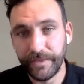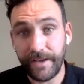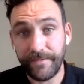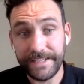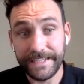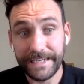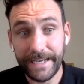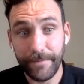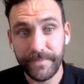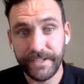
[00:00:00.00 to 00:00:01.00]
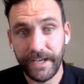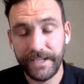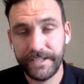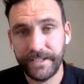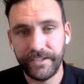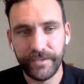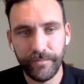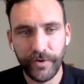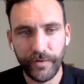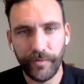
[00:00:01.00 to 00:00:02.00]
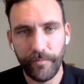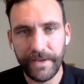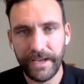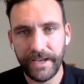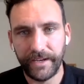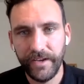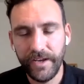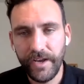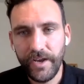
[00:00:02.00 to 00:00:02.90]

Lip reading: but definitely to glimpse it and to move from being